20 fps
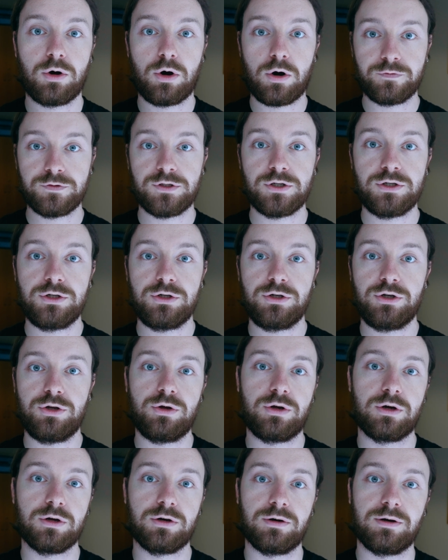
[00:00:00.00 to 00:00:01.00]
often
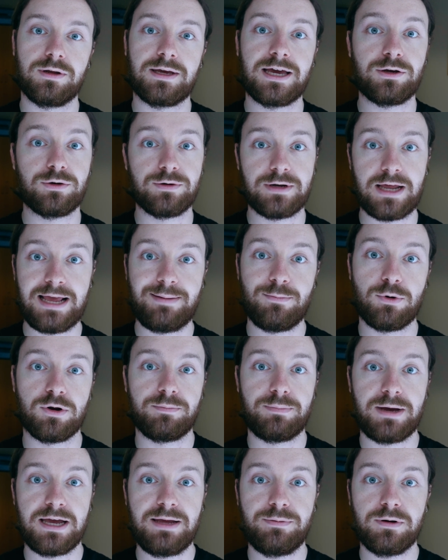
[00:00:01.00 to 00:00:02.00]
you can get your name on
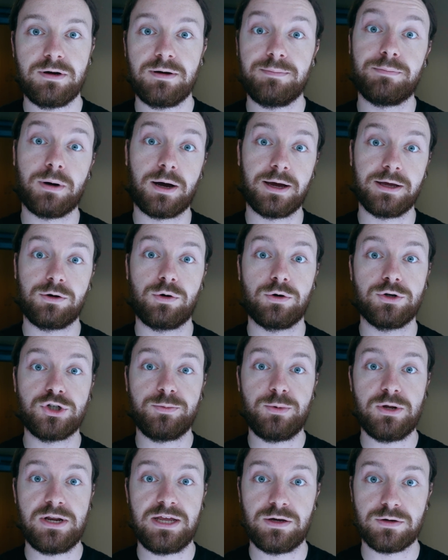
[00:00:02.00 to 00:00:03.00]
a paper by
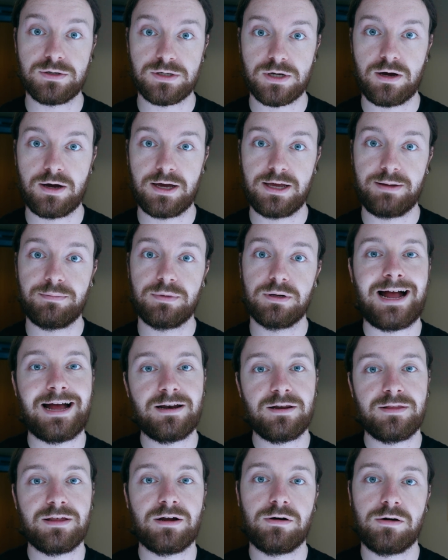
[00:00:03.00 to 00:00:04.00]
contributing your time,
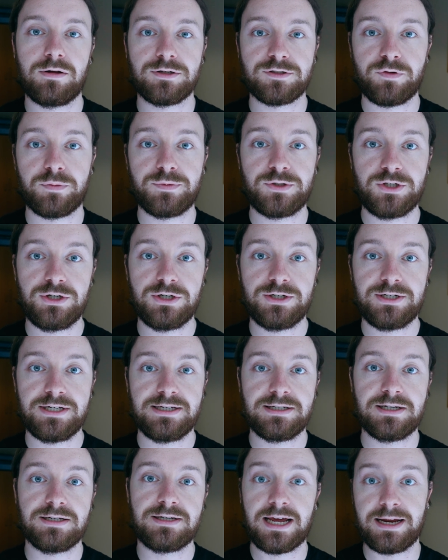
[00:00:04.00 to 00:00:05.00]
and there are lots of
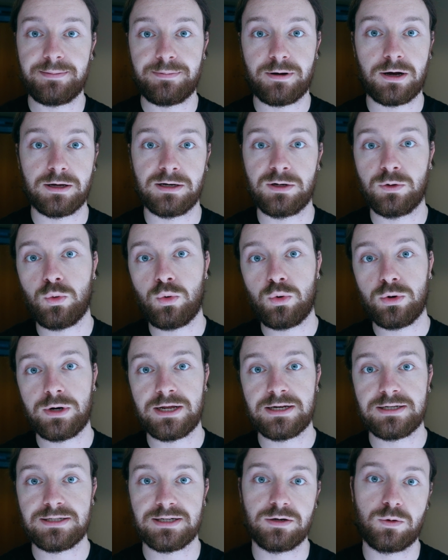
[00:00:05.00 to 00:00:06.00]
opportunities to take part in
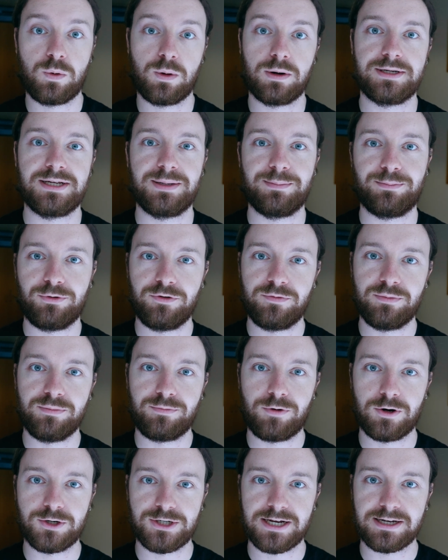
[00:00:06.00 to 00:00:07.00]
audits and quality
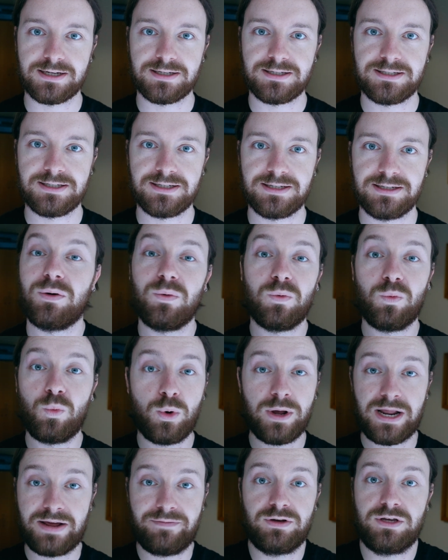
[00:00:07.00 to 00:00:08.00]
improvement projects. Now,
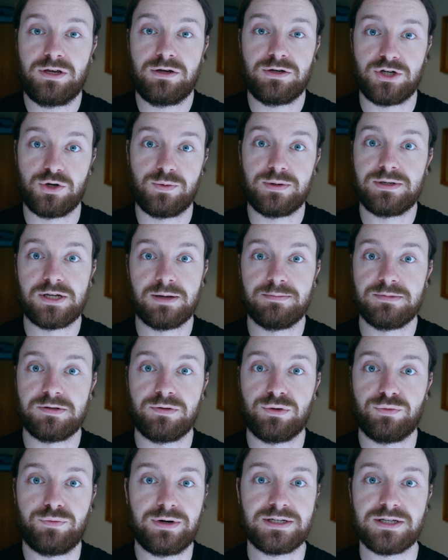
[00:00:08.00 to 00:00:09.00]
whatever you do in terms
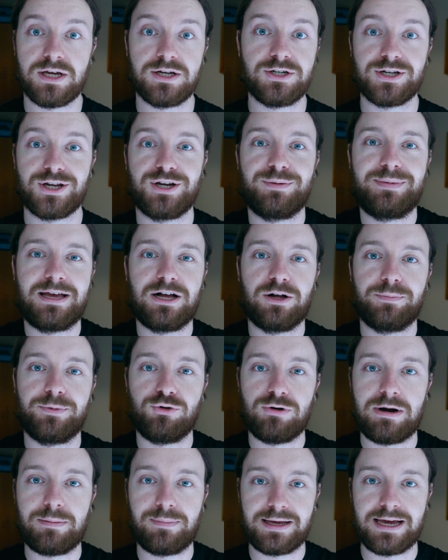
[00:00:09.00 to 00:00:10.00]
of the research is going to be
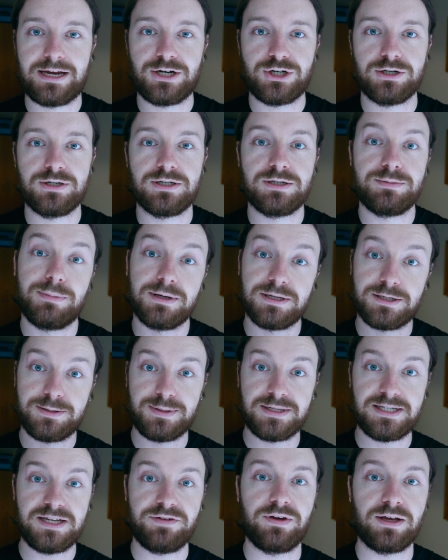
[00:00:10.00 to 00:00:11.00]
helping your applications, but
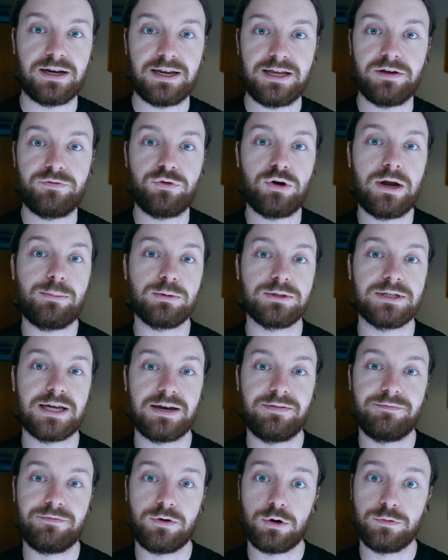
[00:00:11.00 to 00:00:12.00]
specifically if you're able to
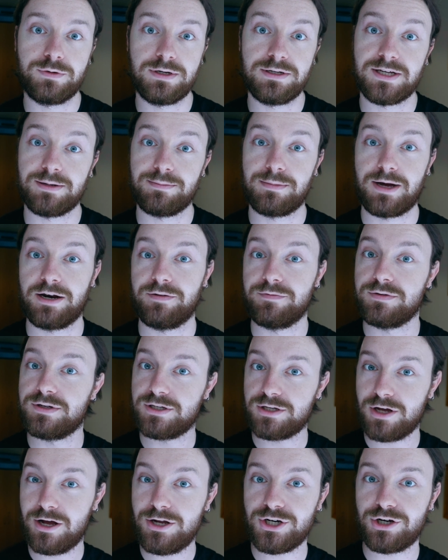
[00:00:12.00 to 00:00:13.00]
get involved in some kind of
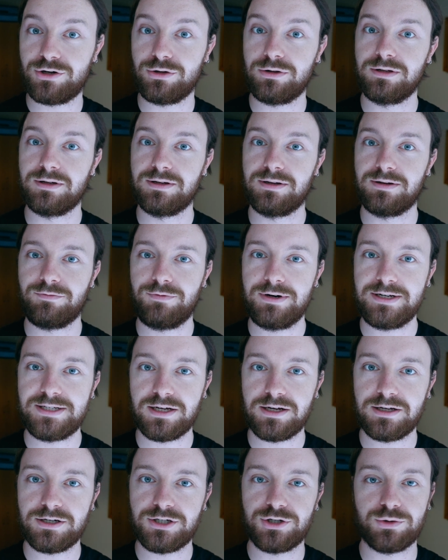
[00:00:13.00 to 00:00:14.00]
surgical
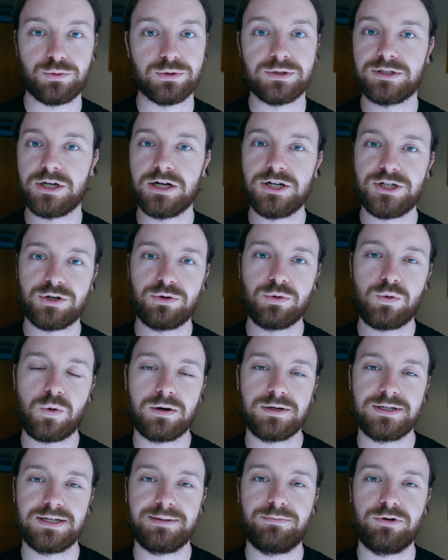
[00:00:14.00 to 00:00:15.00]
research or surgical
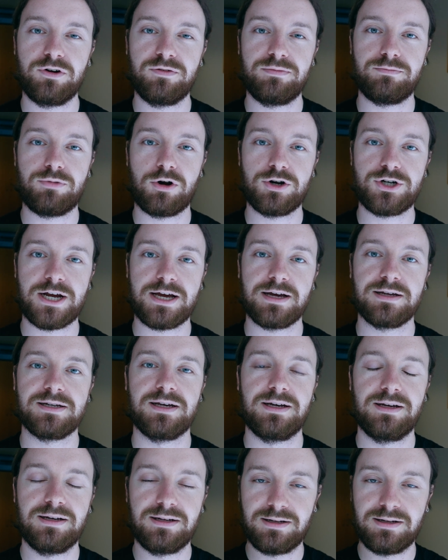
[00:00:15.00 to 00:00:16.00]
quality improvement project,